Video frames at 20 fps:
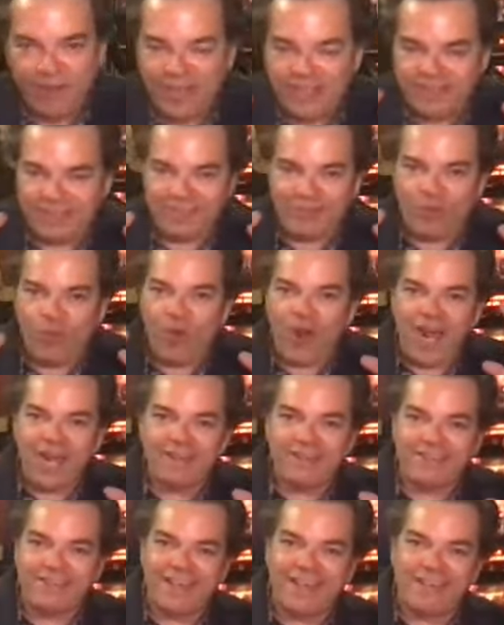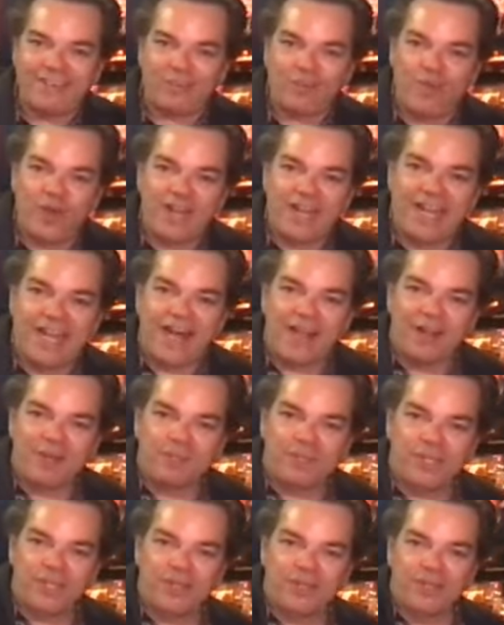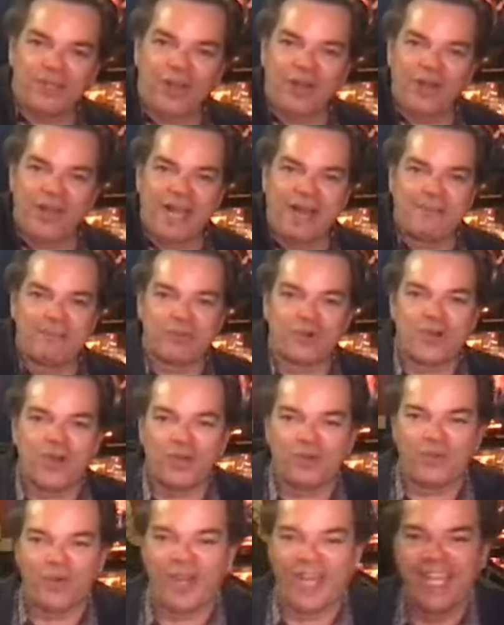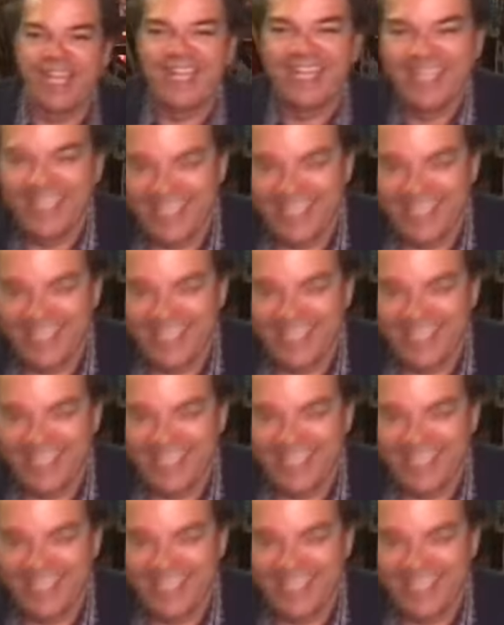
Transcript: we just watched that twenty dollar bill go down Broadway.